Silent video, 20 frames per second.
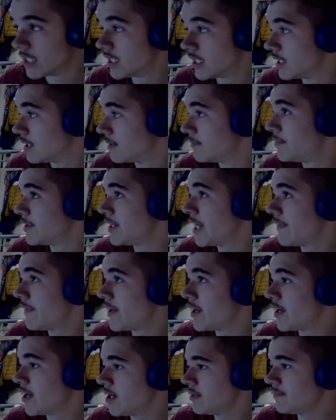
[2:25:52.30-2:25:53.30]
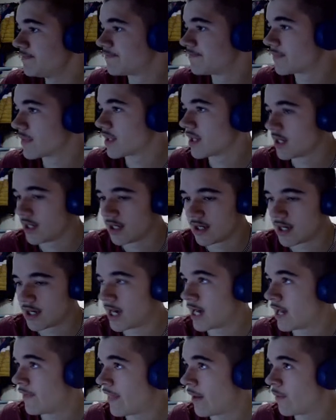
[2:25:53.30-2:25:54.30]
But yeah, there you go.
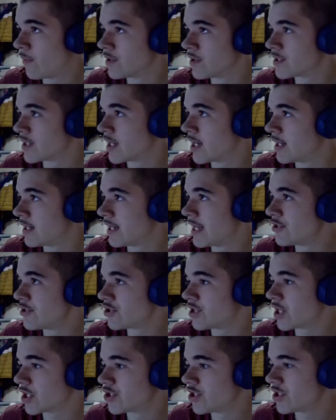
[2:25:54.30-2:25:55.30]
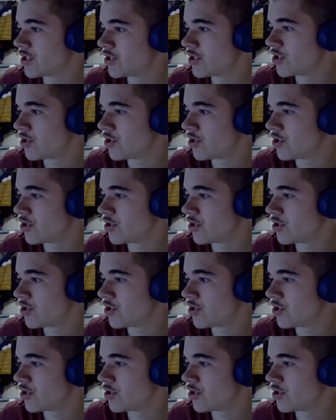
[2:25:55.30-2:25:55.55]
That was an introduction to